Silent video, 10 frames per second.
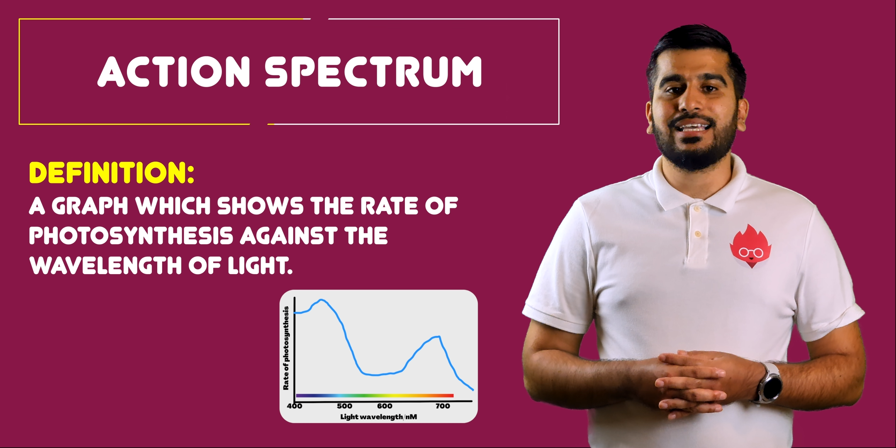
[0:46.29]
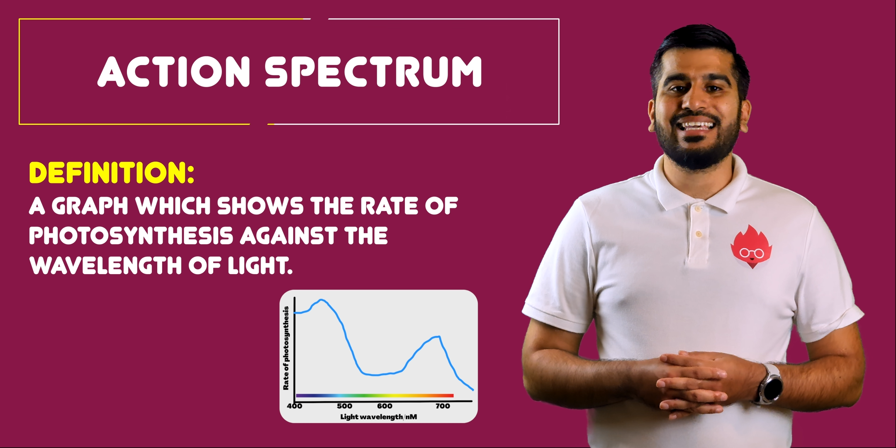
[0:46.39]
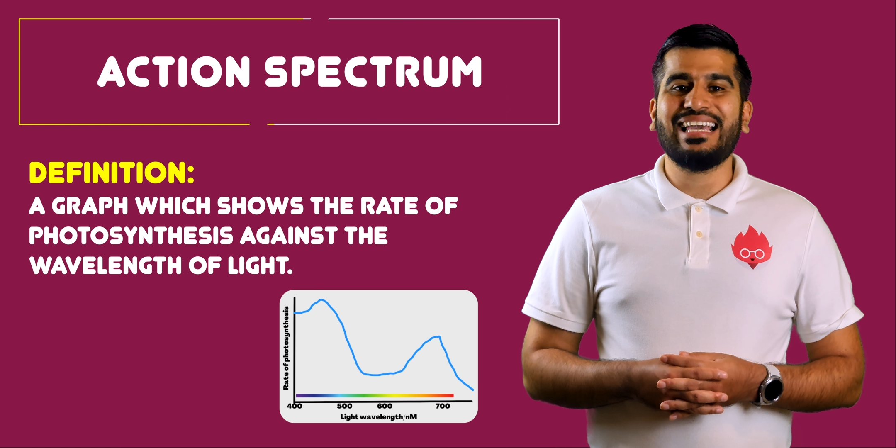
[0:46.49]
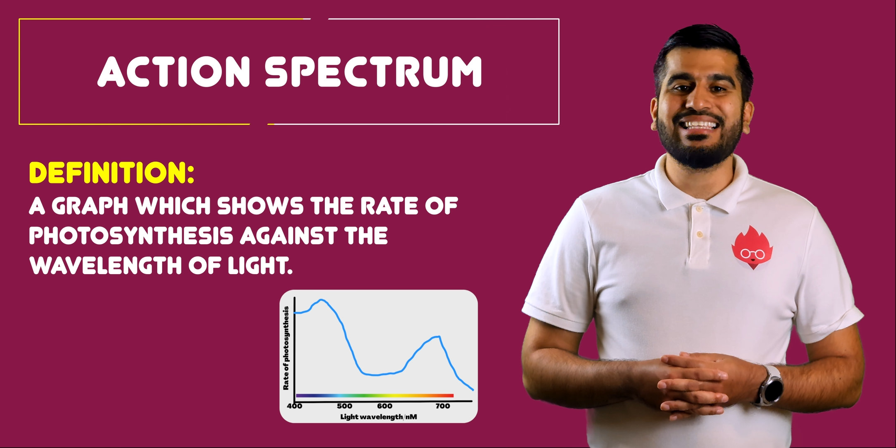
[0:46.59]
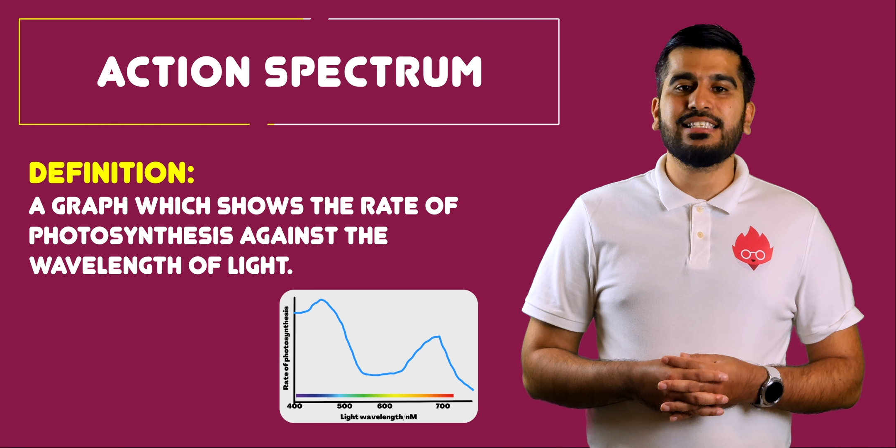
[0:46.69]

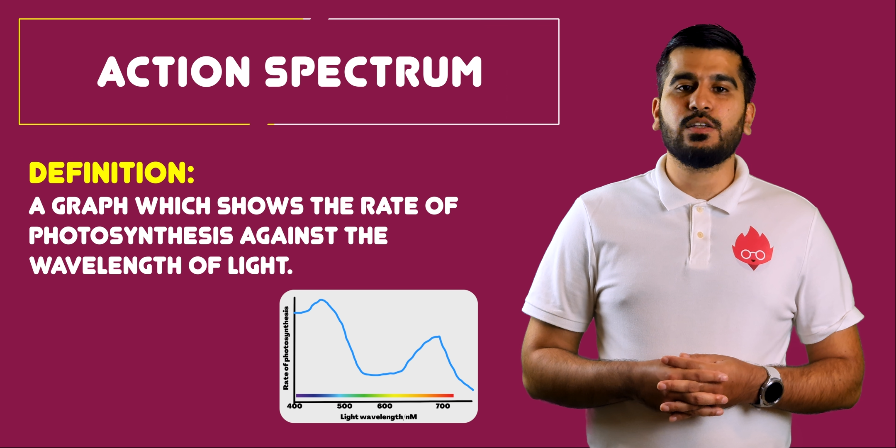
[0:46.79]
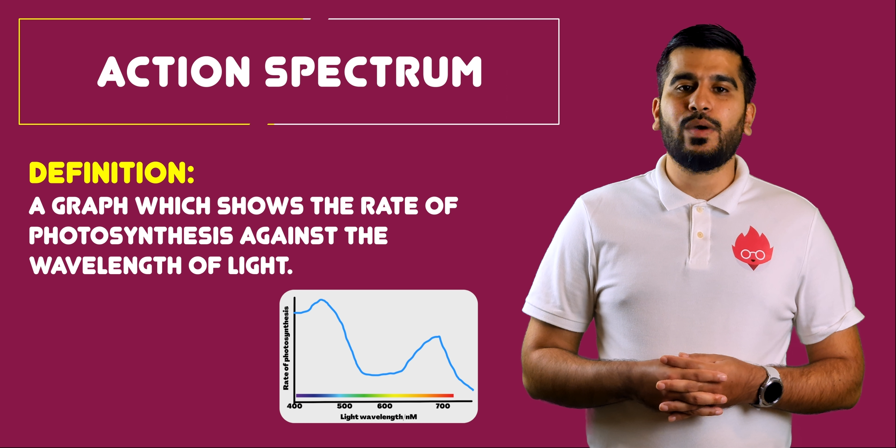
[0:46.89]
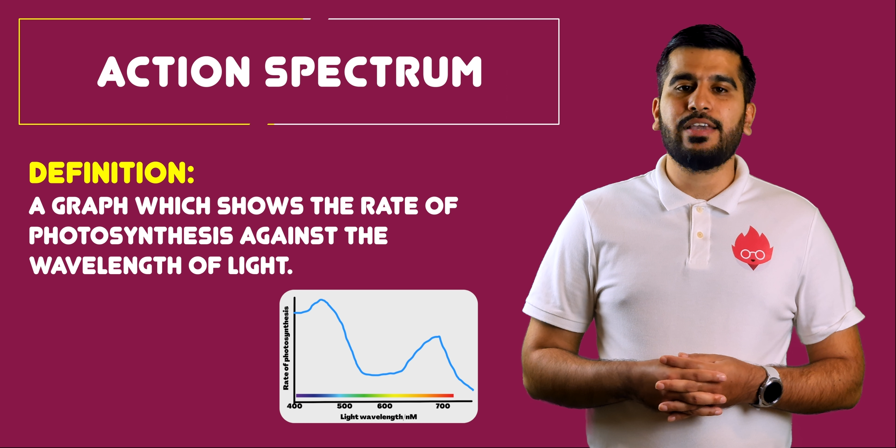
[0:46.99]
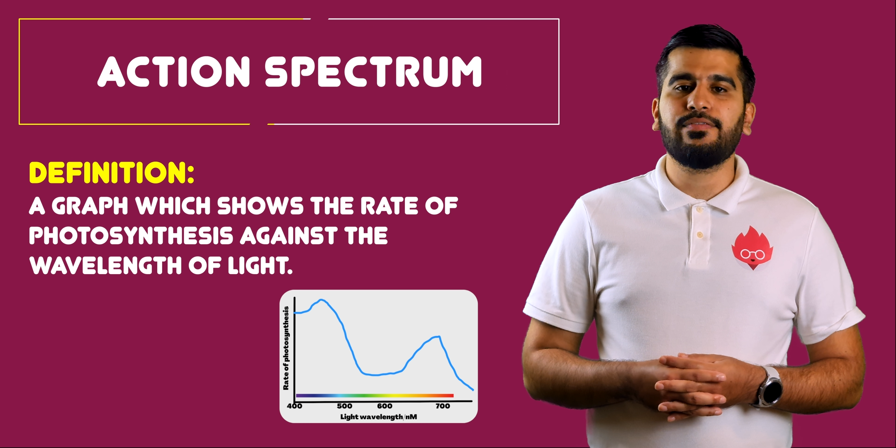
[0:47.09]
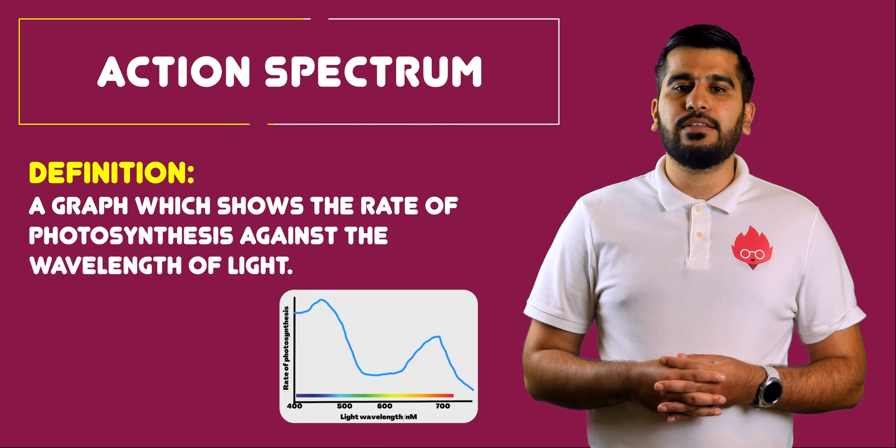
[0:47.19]
against the
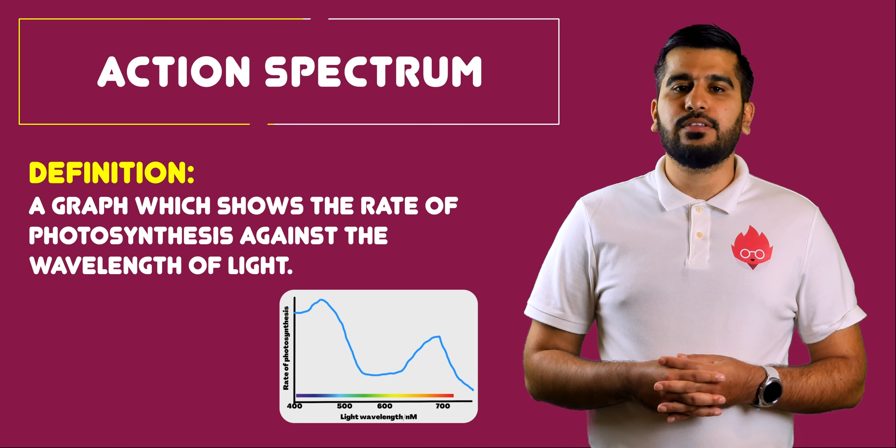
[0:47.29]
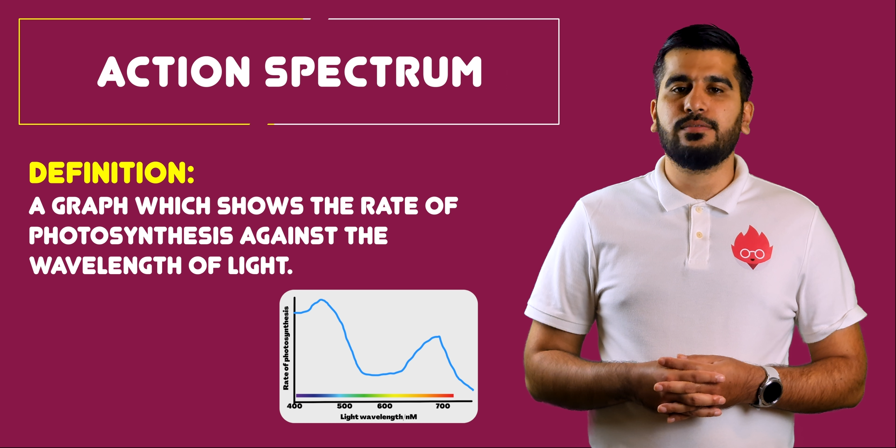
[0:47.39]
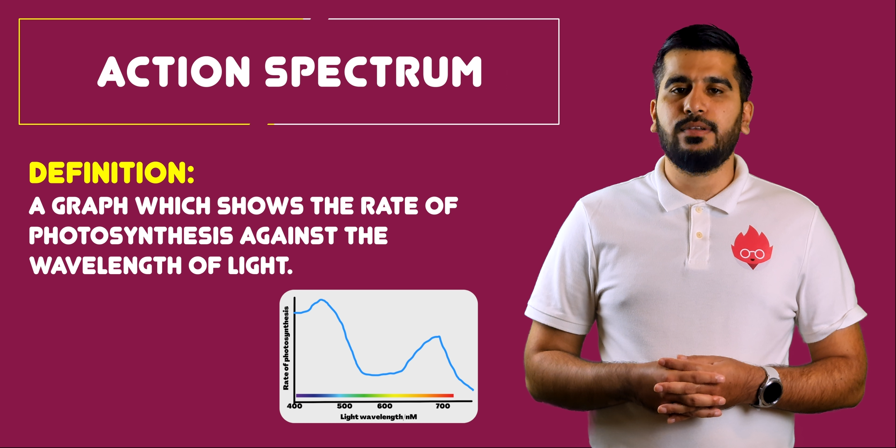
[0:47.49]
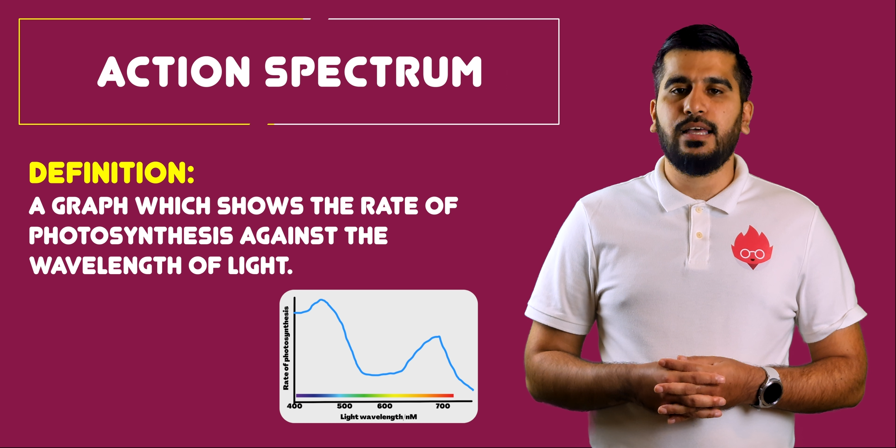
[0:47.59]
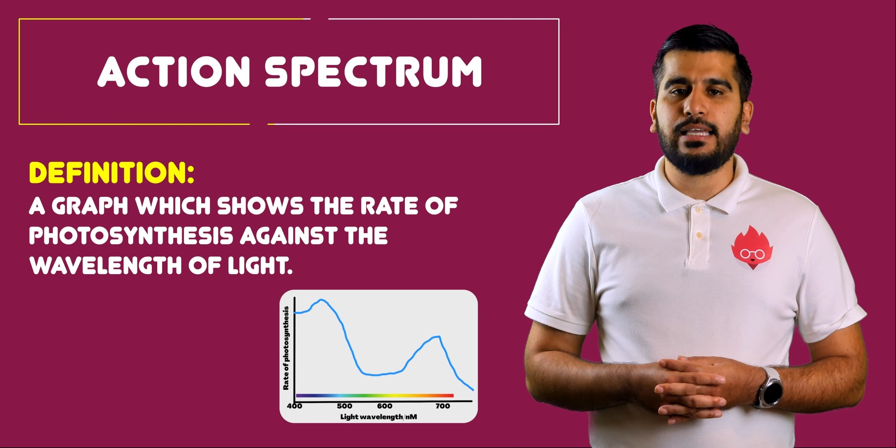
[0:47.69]
wavelength
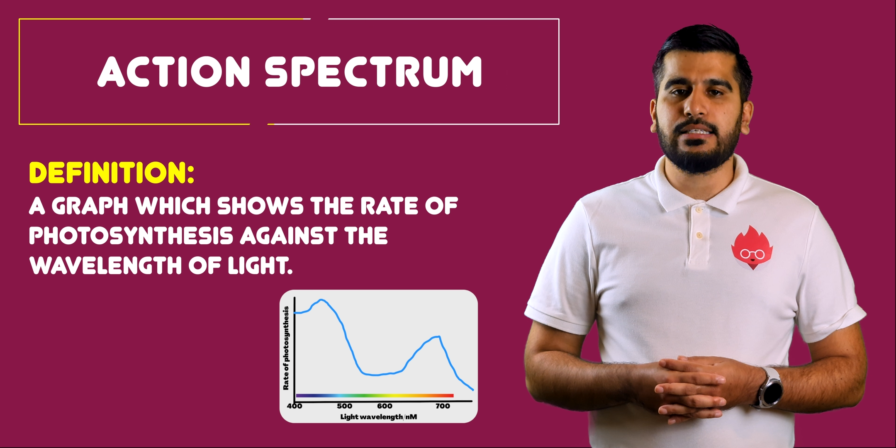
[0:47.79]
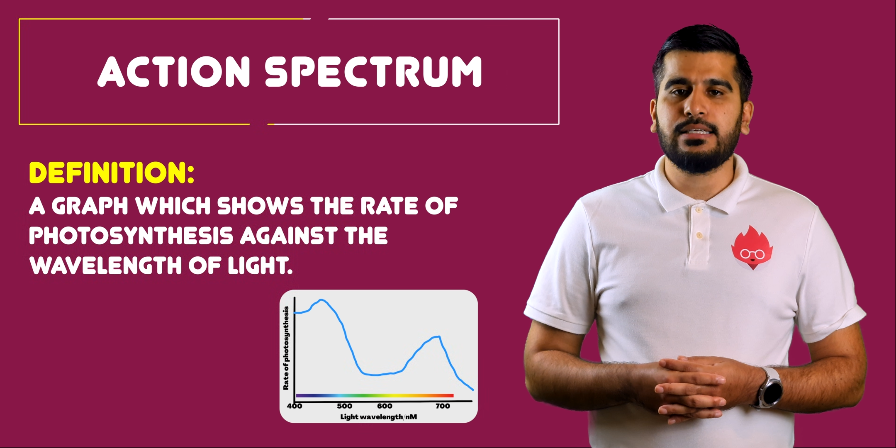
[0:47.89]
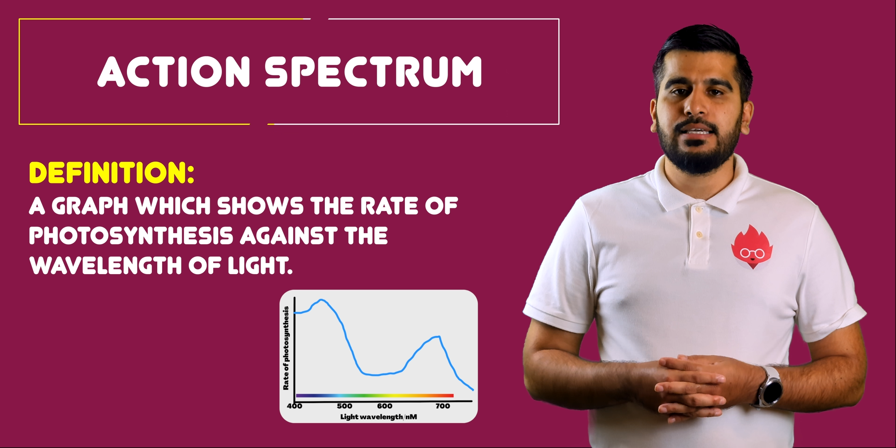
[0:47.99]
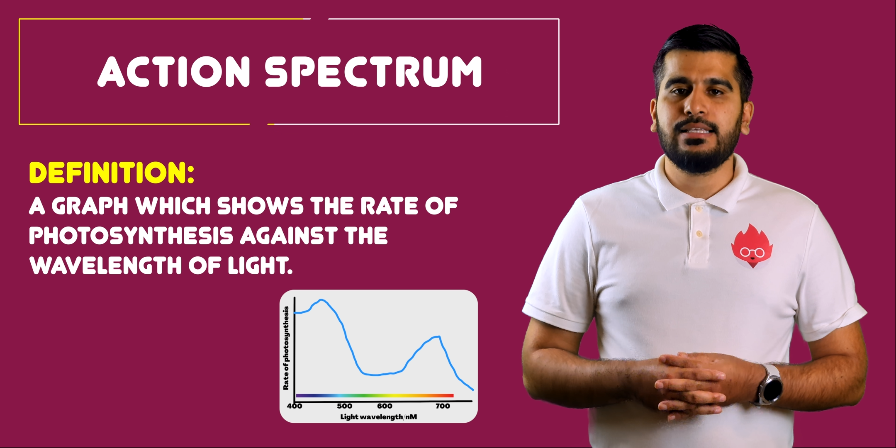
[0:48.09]
of light.